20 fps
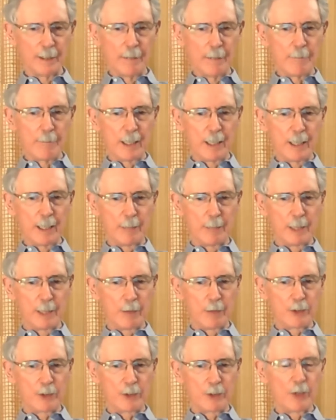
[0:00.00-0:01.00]
But it
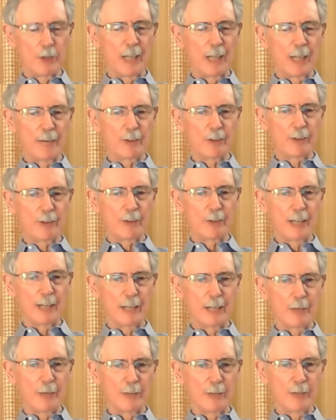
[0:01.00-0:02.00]
was soon after that,
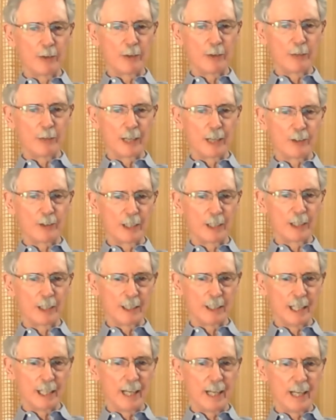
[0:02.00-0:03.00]
around
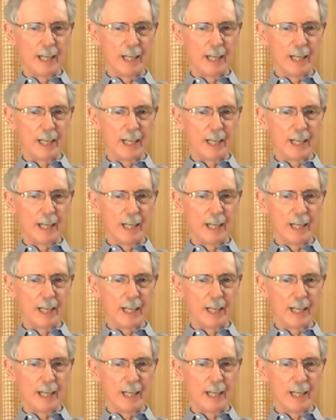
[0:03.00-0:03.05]
2010,